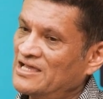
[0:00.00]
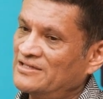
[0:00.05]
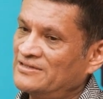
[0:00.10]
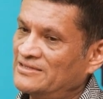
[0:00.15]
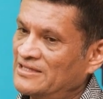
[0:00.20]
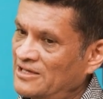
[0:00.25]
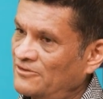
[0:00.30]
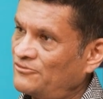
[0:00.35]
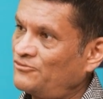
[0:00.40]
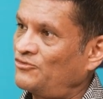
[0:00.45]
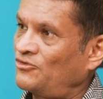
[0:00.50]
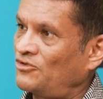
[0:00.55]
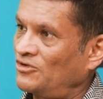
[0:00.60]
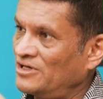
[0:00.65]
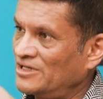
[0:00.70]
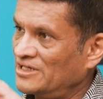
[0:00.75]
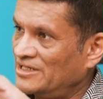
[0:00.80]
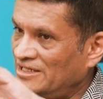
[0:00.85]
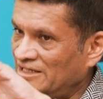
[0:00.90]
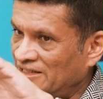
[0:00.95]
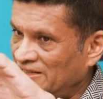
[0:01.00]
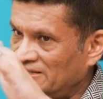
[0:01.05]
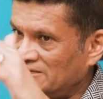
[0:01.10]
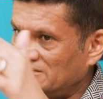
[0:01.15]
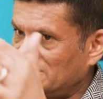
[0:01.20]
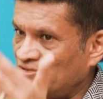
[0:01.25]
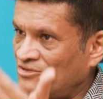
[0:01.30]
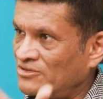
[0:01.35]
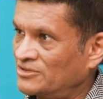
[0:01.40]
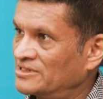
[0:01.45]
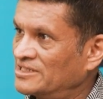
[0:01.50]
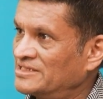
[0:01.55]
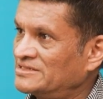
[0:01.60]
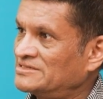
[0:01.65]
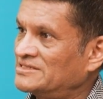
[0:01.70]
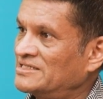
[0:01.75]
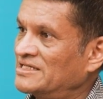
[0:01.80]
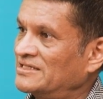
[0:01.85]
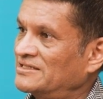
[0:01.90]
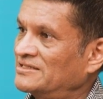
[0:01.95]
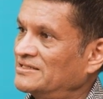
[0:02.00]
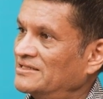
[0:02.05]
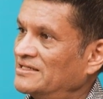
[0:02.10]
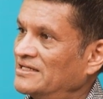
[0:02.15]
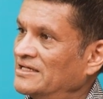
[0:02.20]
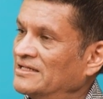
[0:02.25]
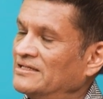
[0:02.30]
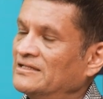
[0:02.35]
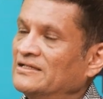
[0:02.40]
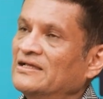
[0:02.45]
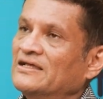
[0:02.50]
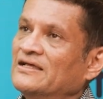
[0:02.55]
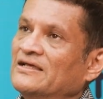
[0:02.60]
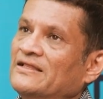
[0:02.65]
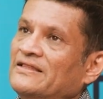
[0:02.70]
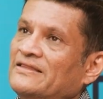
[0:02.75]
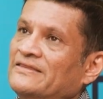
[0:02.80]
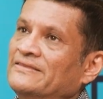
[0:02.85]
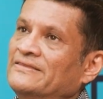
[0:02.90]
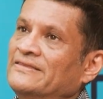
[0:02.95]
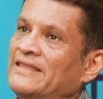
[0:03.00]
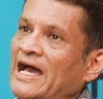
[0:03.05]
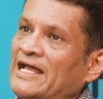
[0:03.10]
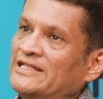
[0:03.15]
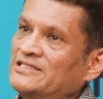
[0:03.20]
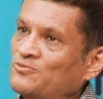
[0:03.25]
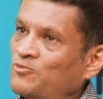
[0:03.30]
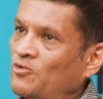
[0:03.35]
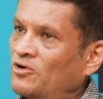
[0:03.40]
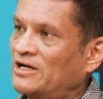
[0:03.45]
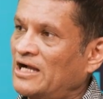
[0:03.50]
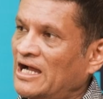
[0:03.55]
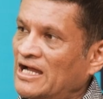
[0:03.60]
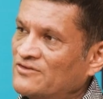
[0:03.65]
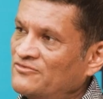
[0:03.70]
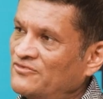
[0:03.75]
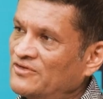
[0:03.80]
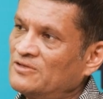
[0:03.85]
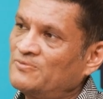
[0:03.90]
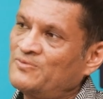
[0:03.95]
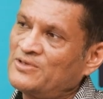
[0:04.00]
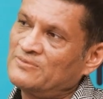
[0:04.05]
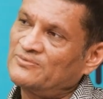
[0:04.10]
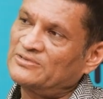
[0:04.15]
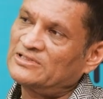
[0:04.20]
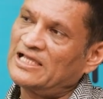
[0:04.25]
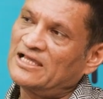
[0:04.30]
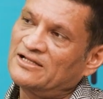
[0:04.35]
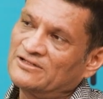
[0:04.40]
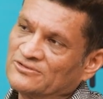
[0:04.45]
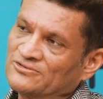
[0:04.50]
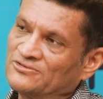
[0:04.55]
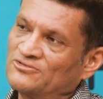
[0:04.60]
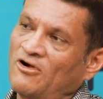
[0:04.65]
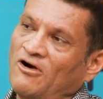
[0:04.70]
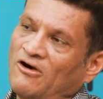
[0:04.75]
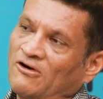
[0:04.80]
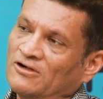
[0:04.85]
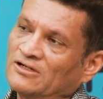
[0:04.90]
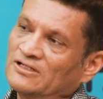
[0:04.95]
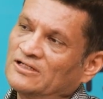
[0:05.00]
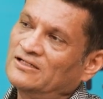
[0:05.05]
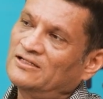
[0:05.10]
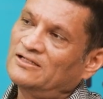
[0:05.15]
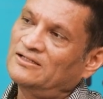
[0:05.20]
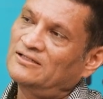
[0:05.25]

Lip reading: Therefore, it is holistic. And that's what I feel people get wrong